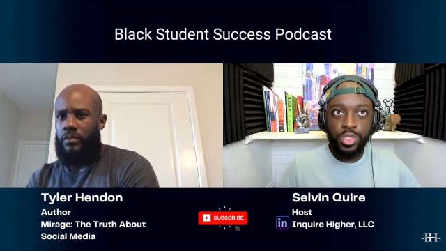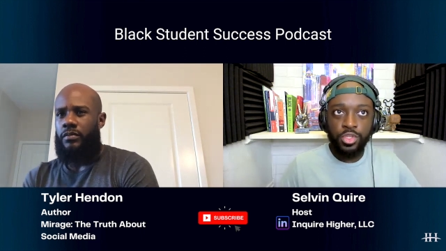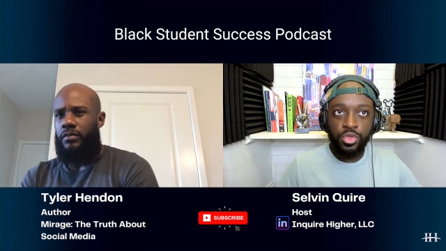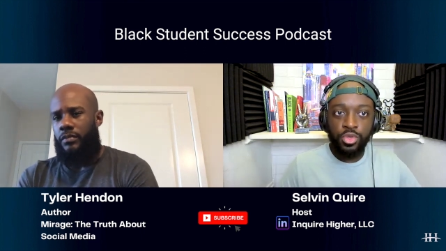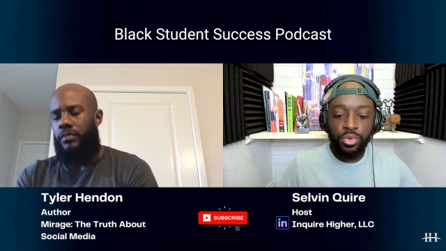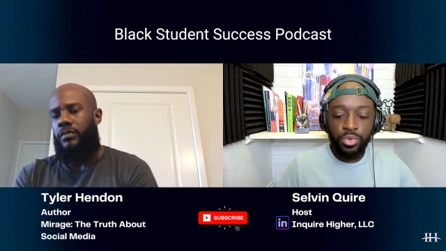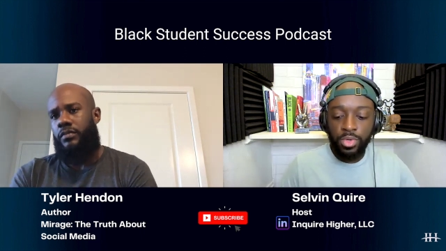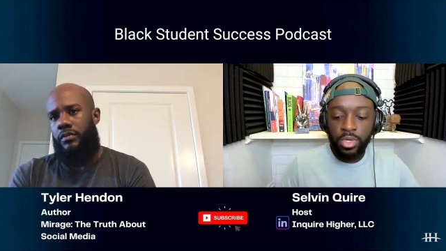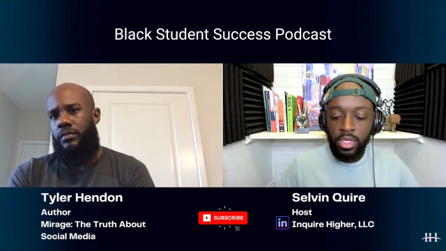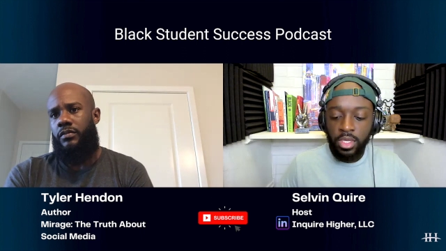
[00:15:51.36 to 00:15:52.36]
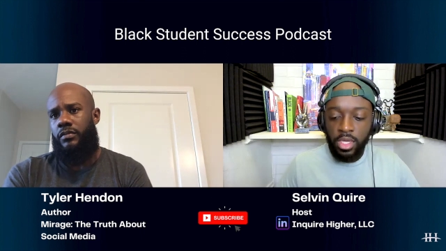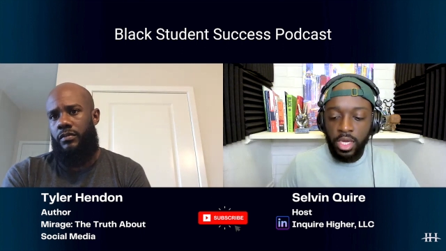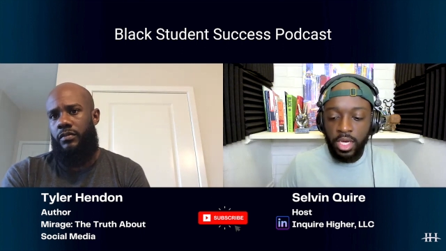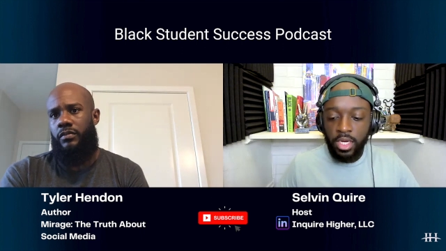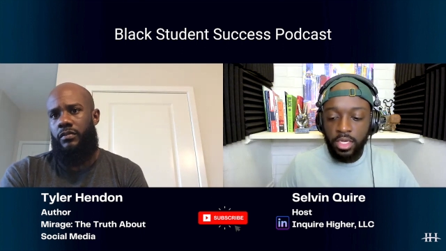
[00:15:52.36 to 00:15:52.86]
Speaker 1: when you
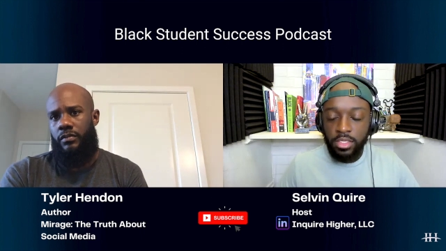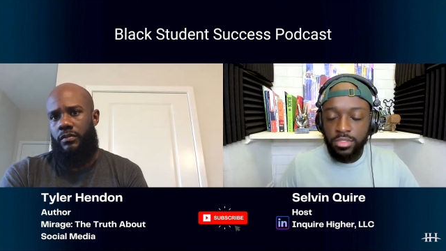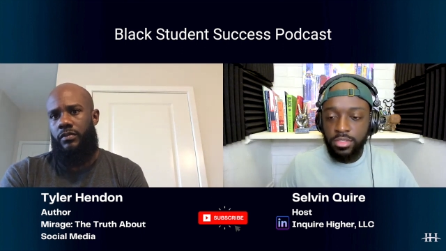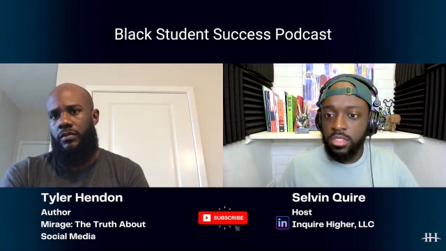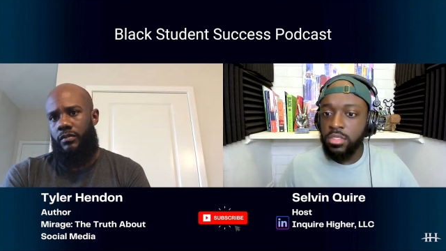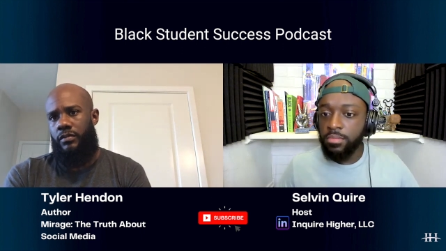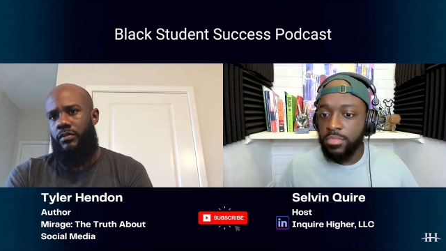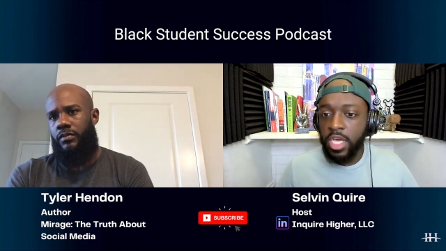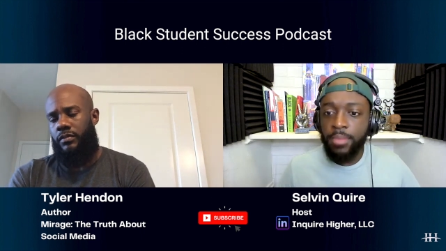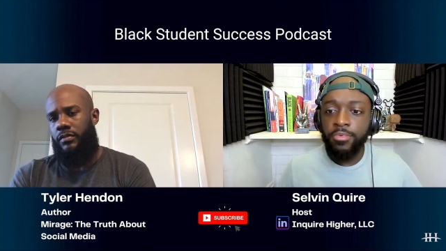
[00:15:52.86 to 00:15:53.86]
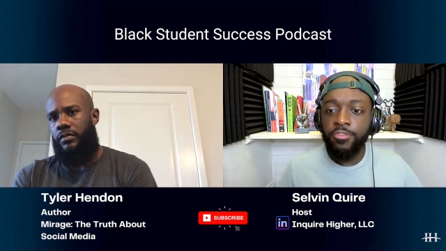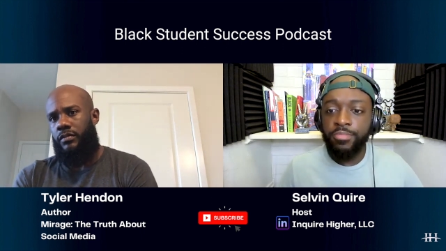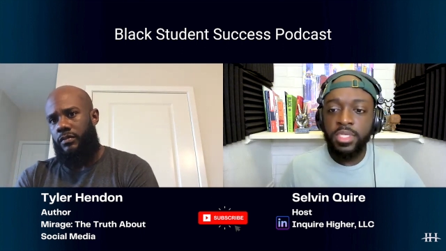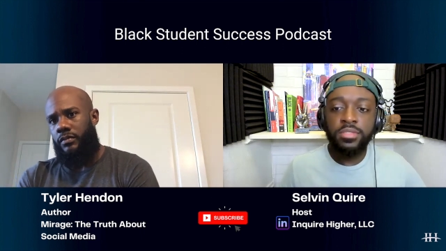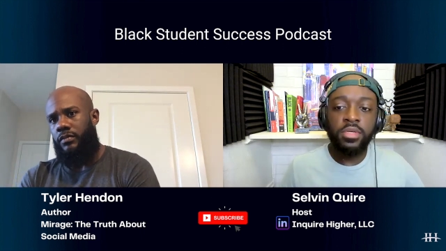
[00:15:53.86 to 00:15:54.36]
uh, see some type of
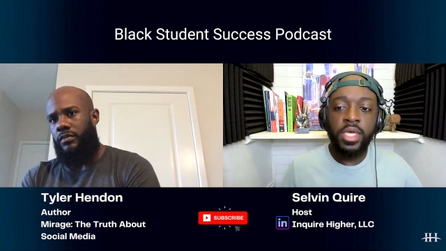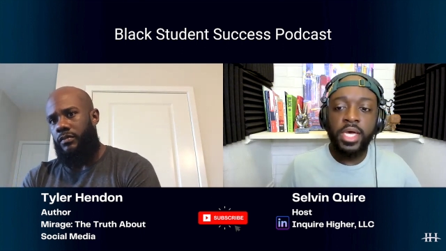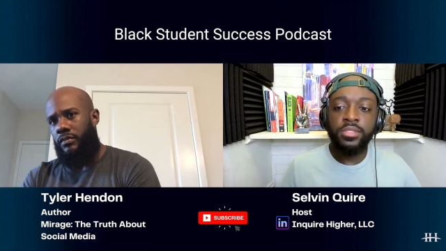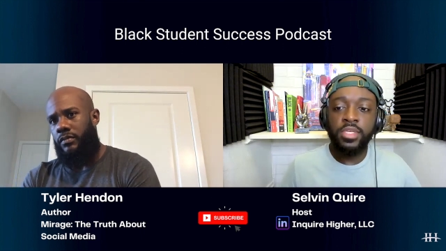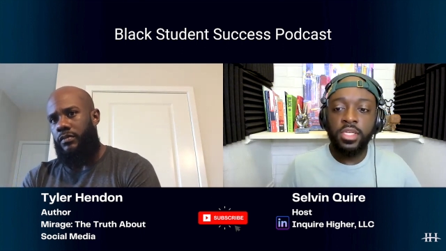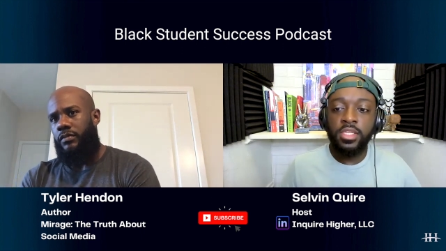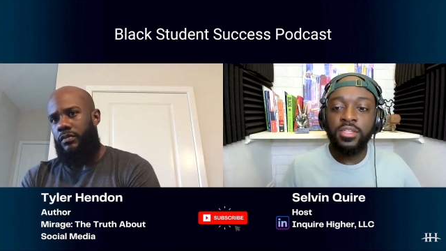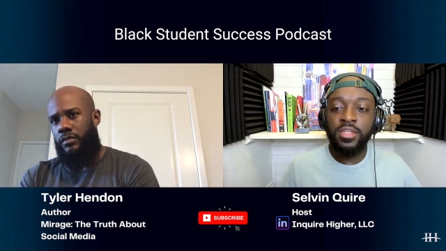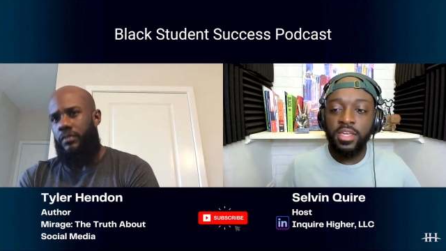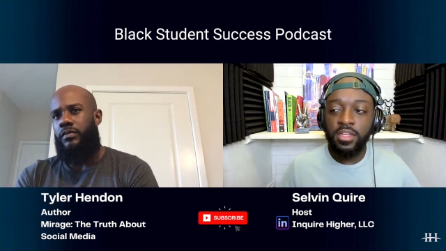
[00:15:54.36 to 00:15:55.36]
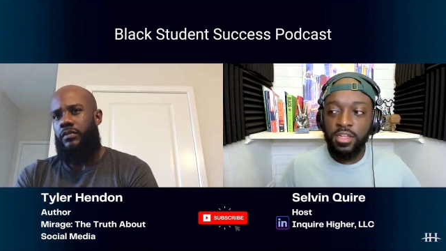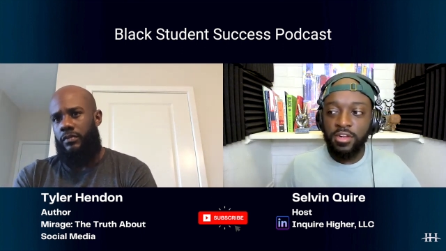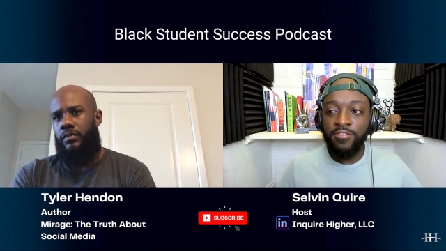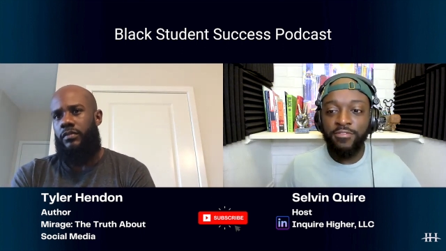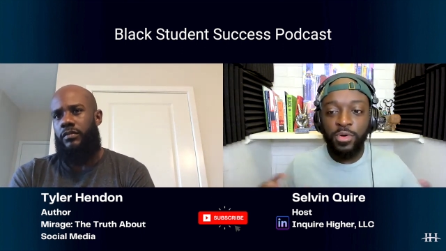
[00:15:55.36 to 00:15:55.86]
piece of content and, and it, it,
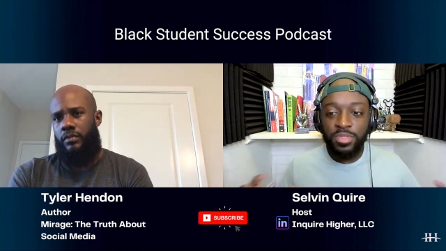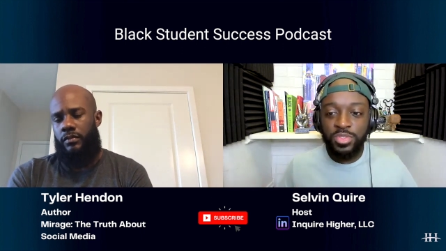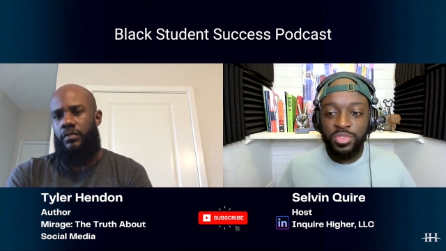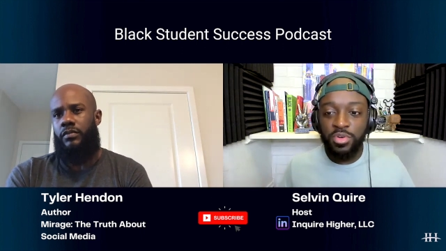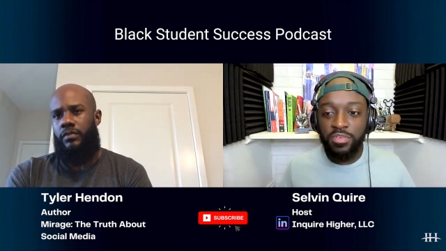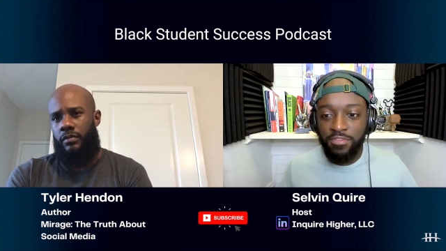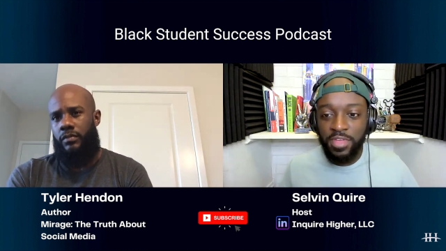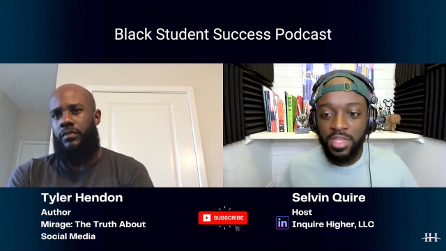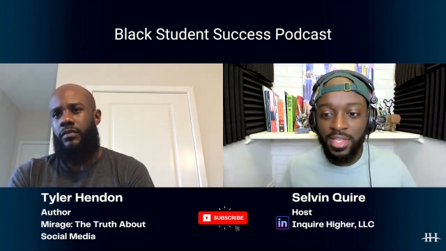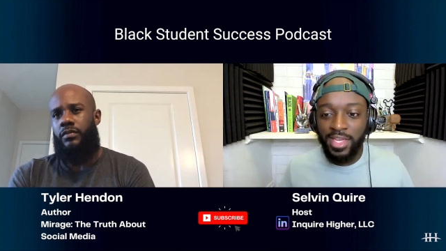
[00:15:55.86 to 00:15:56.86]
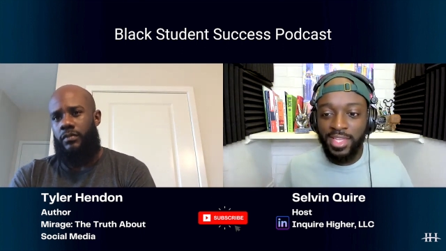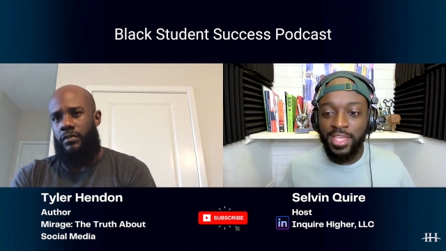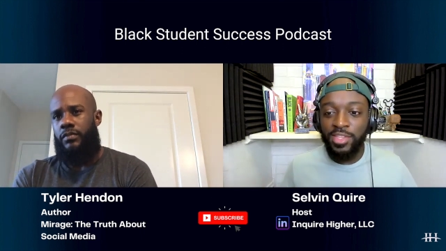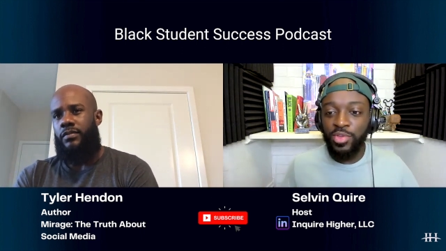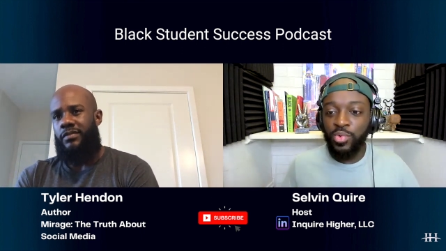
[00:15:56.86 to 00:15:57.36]
evokes a certain feeling and
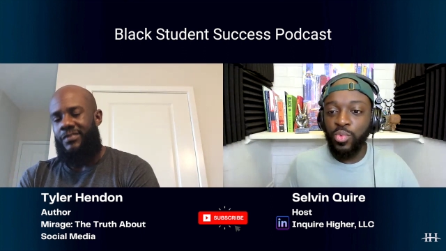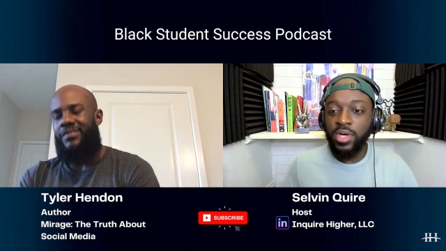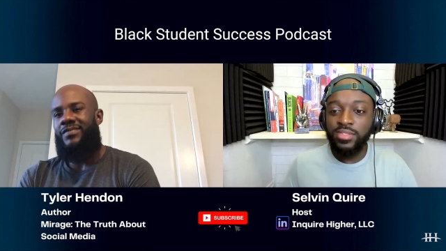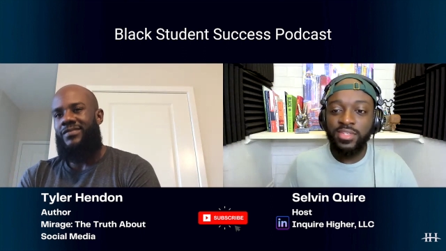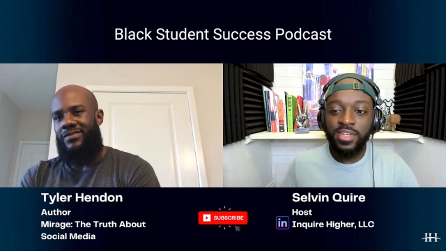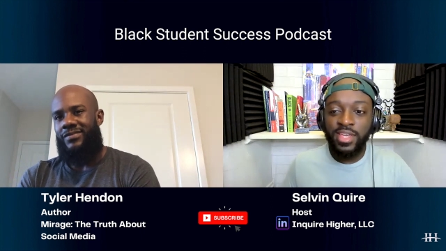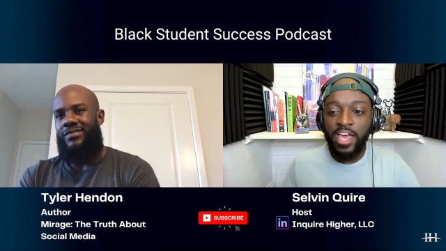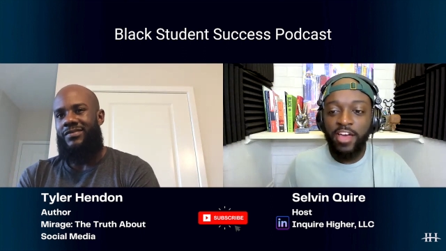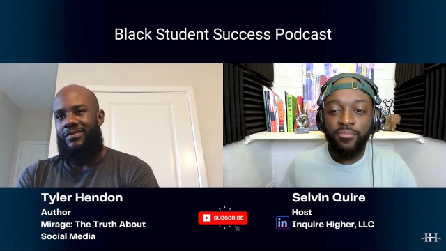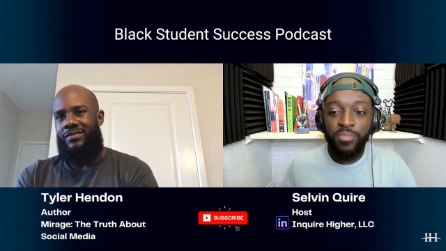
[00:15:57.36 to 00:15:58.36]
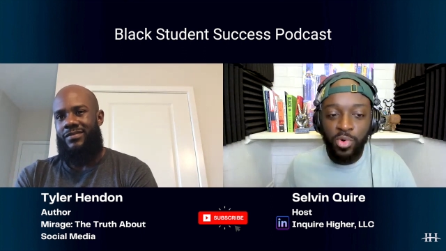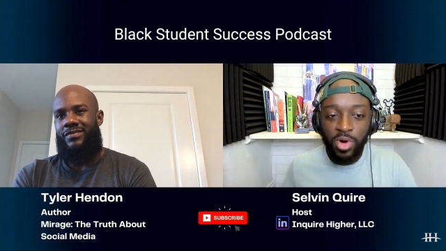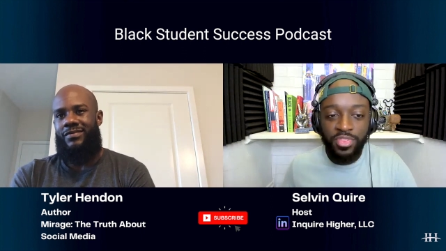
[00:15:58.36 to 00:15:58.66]
then you want to have more.